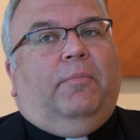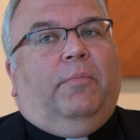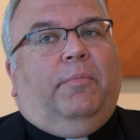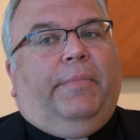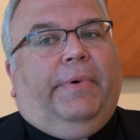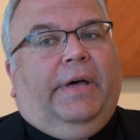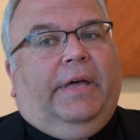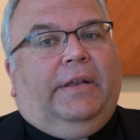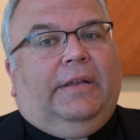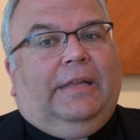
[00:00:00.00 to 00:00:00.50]

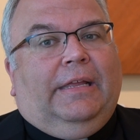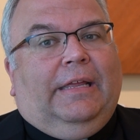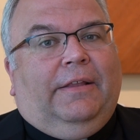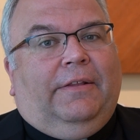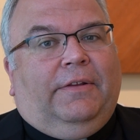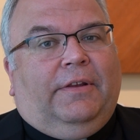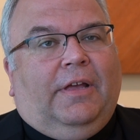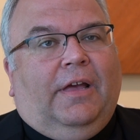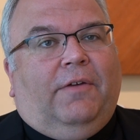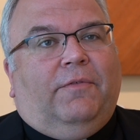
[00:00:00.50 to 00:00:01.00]
But
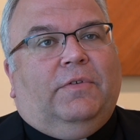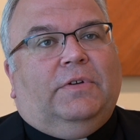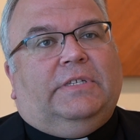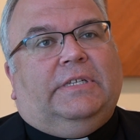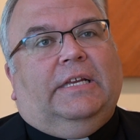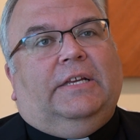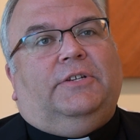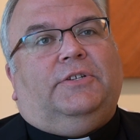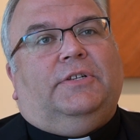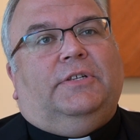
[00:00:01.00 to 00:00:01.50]
in
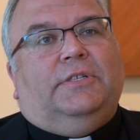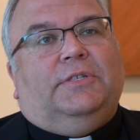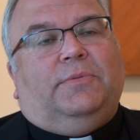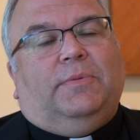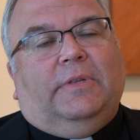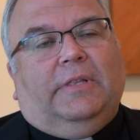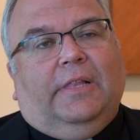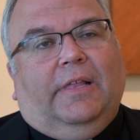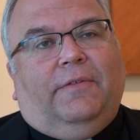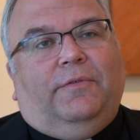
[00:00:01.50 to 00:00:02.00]
conversations
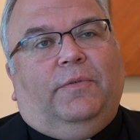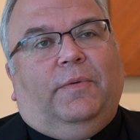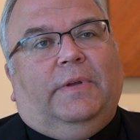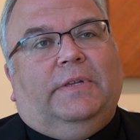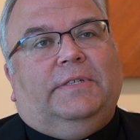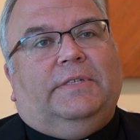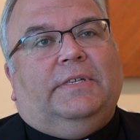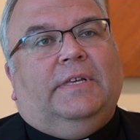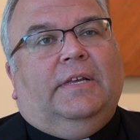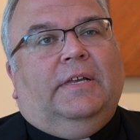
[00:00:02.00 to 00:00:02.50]
with loved
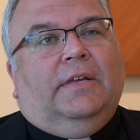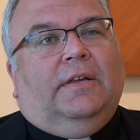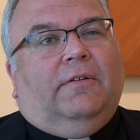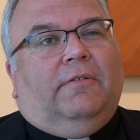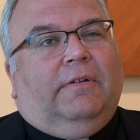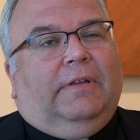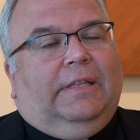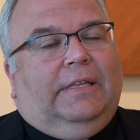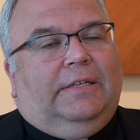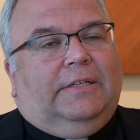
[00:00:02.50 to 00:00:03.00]
ones,
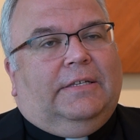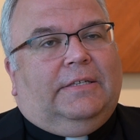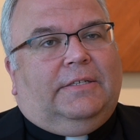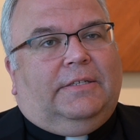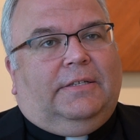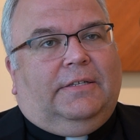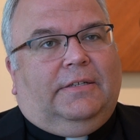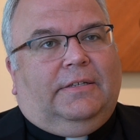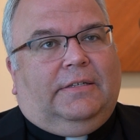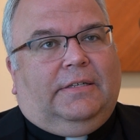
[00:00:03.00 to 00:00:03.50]
really just
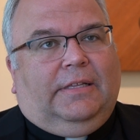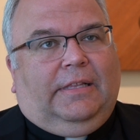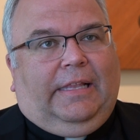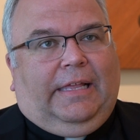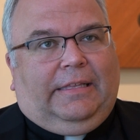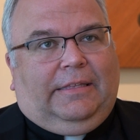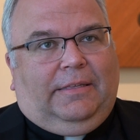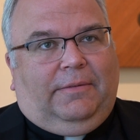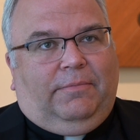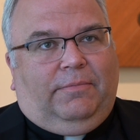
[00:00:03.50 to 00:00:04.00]
to
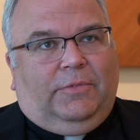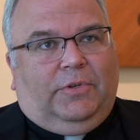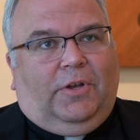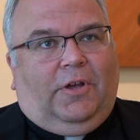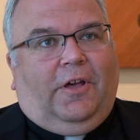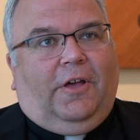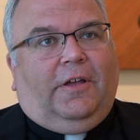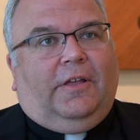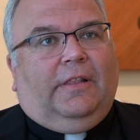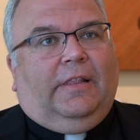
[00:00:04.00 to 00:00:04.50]
let them
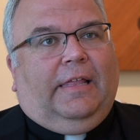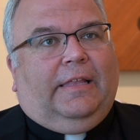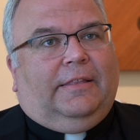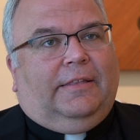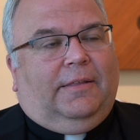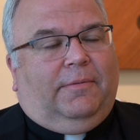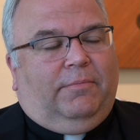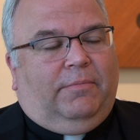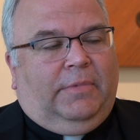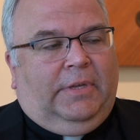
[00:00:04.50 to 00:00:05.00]
talk, let
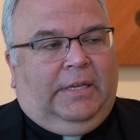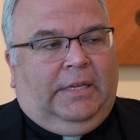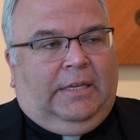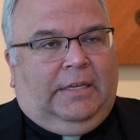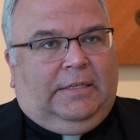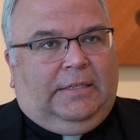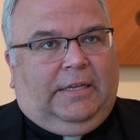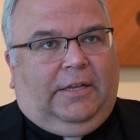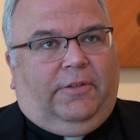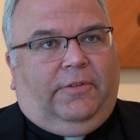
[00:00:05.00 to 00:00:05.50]
them
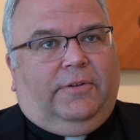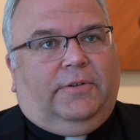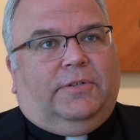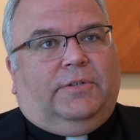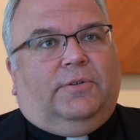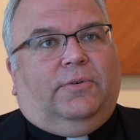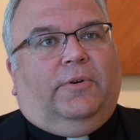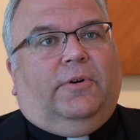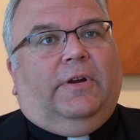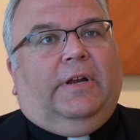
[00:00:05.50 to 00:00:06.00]
tell their
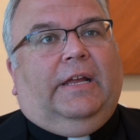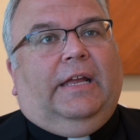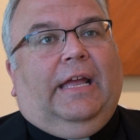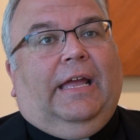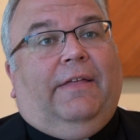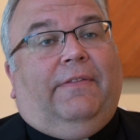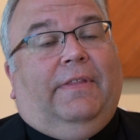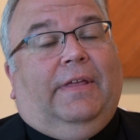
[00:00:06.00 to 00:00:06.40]
story, and